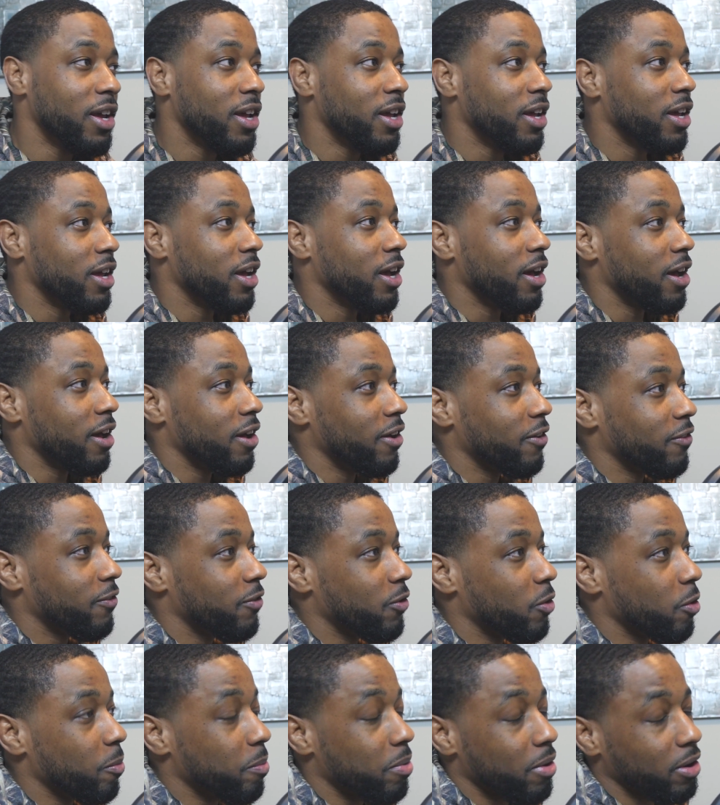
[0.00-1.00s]

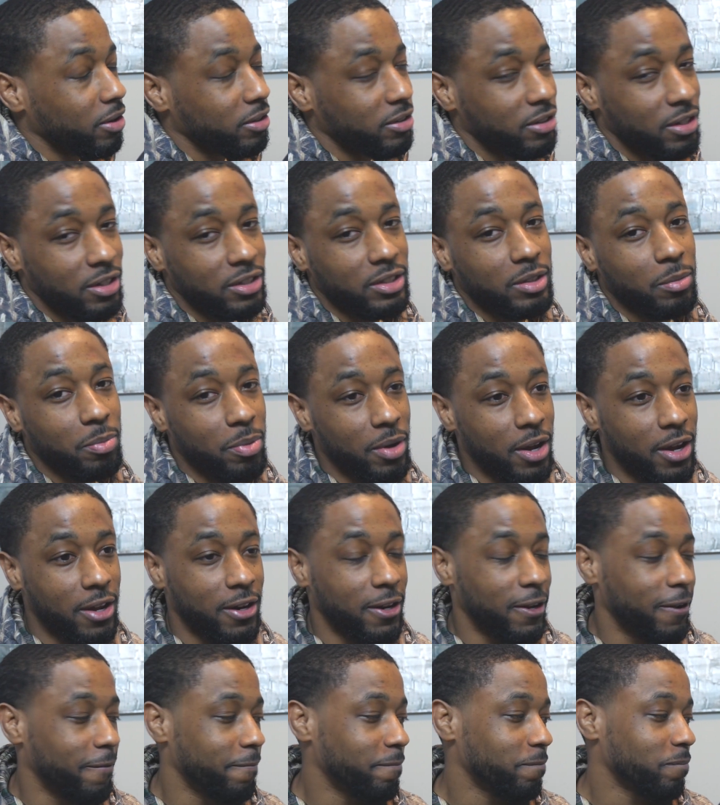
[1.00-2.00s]
for
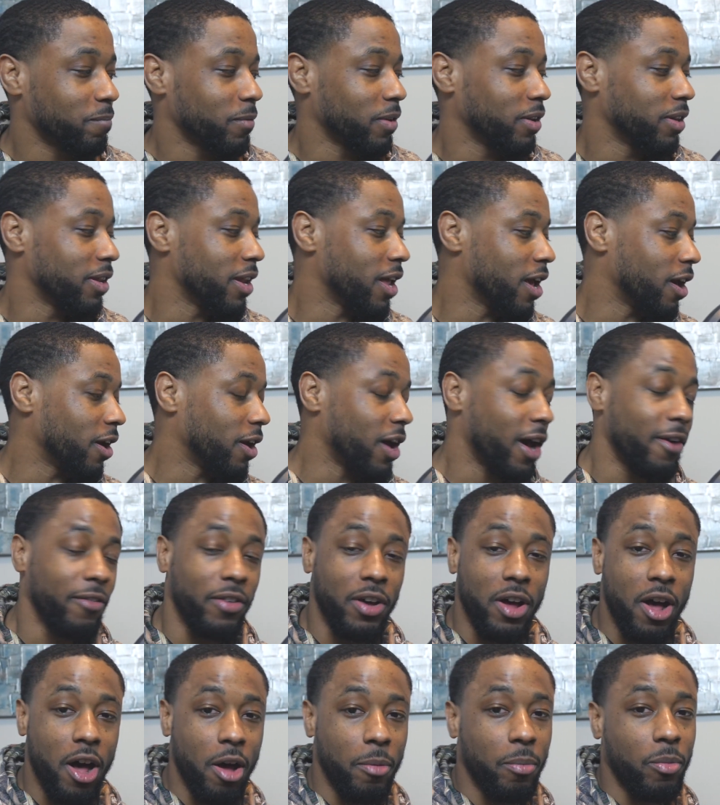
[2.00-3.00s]
participating. Now, I have a
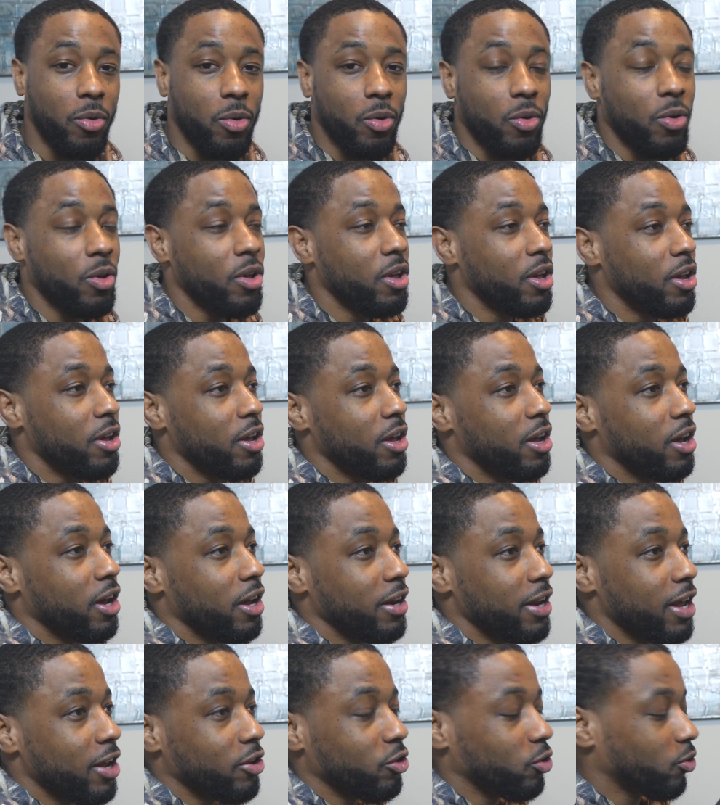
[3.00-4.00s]
humble
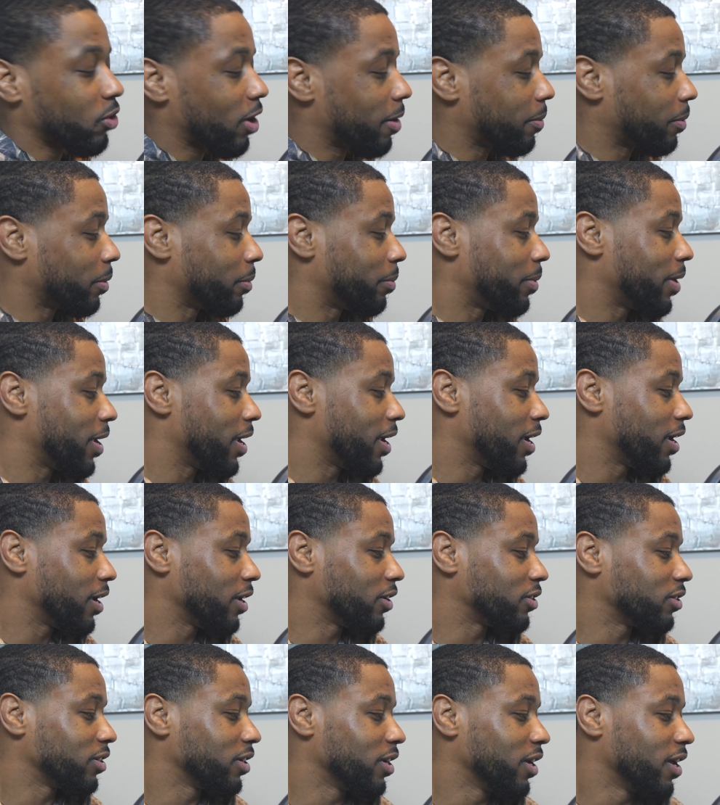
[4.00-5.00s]
Natural Grappler
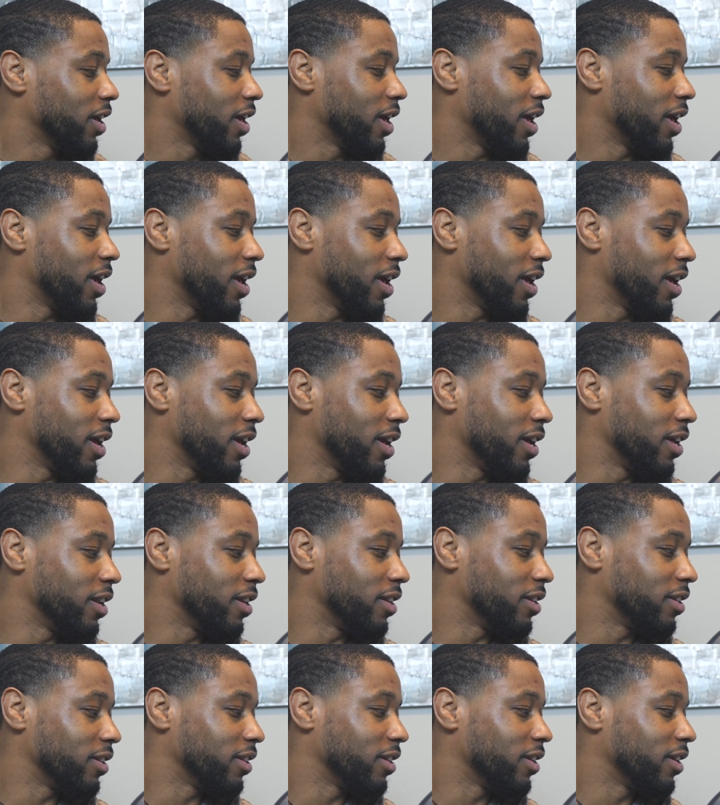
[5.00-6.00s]
page,
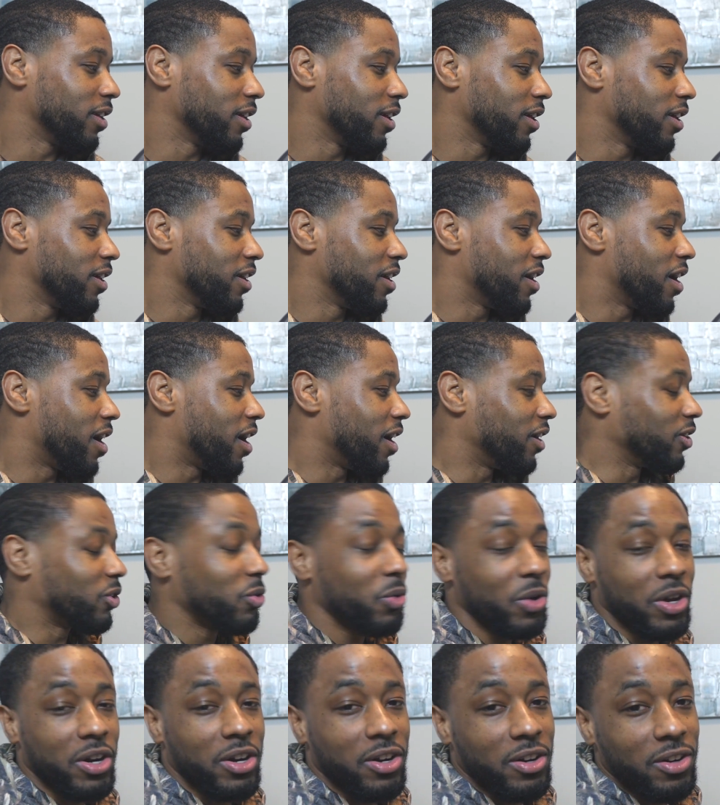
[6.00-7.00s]
and on
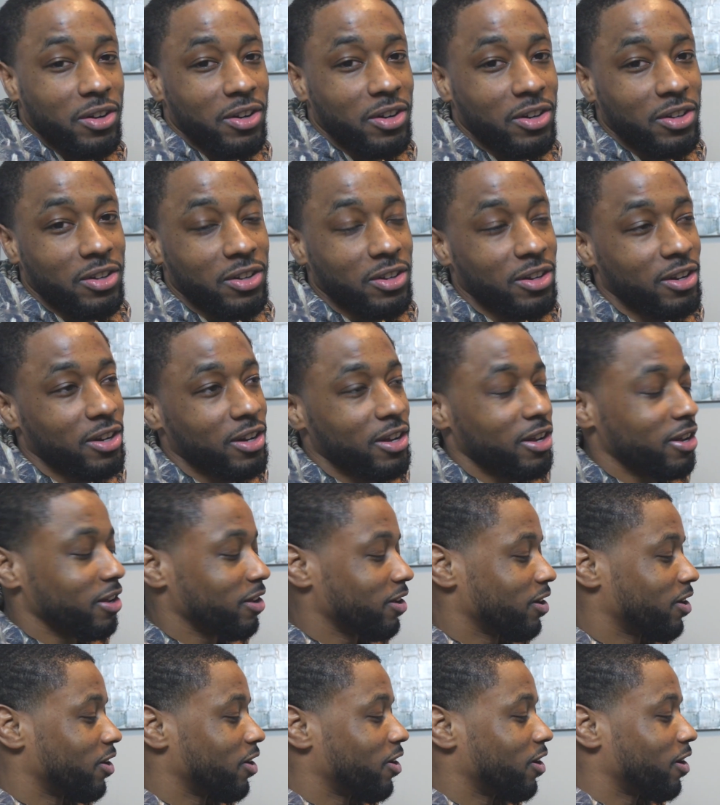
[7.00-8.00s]
Twitter,
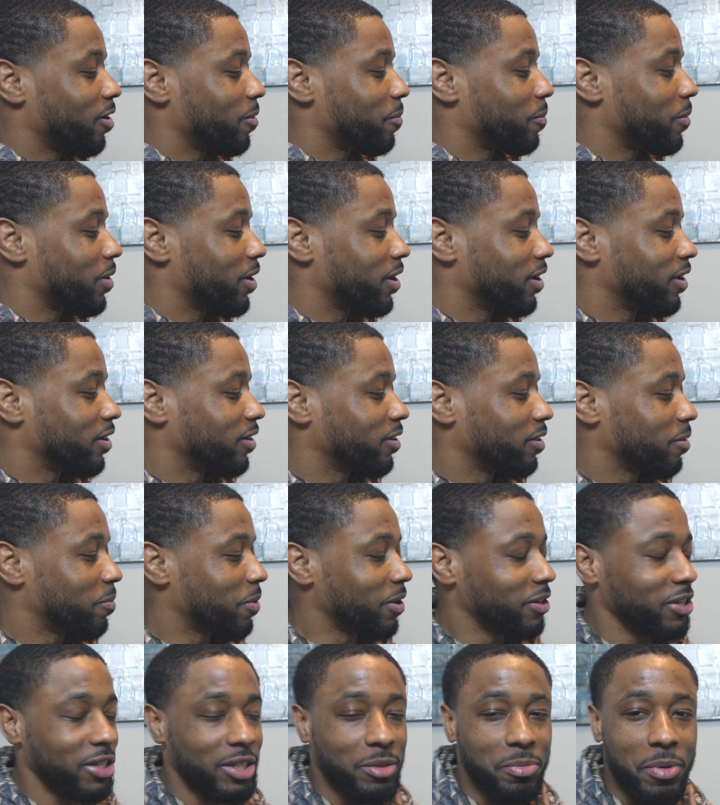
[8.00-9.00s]
oh man, the
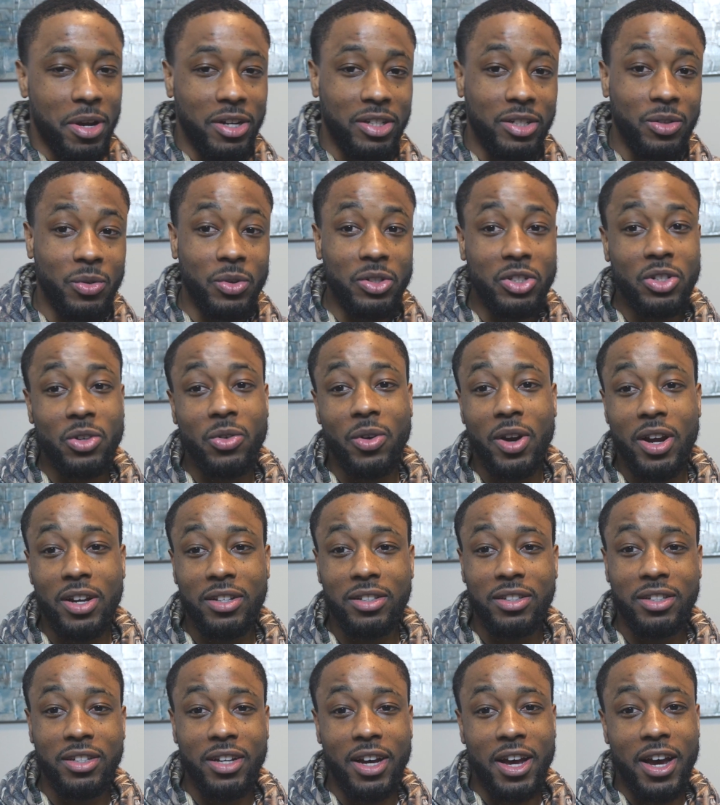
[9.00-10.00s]
participation was
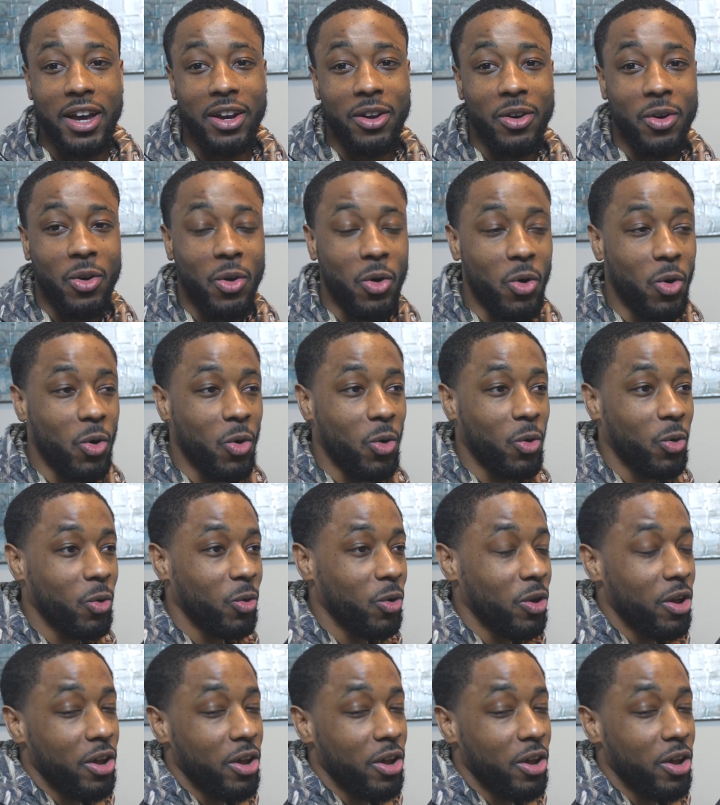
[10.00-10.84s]
crazy. I had a whole